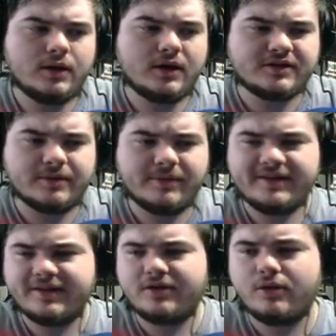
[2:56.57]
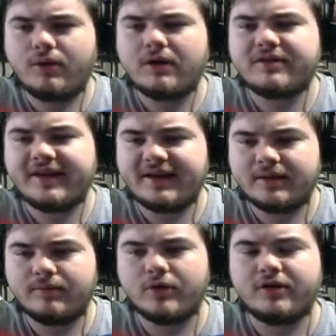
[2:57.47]
said it may take you a while to get
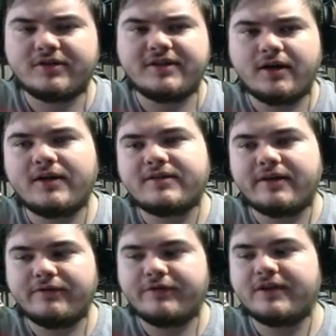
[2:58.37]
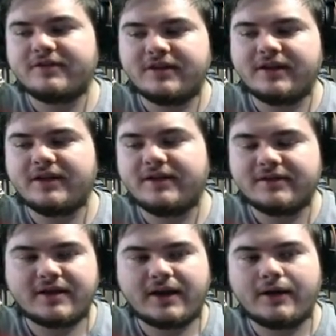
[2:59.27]
him, but honestly guys, invest in
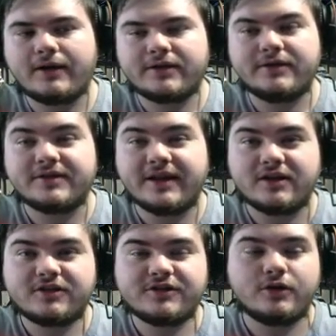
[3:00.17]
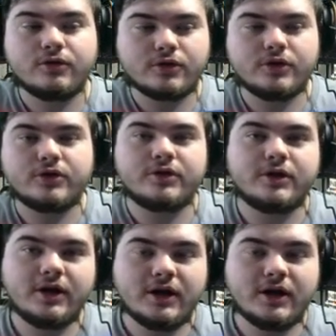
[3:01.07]
these characters. They are so good.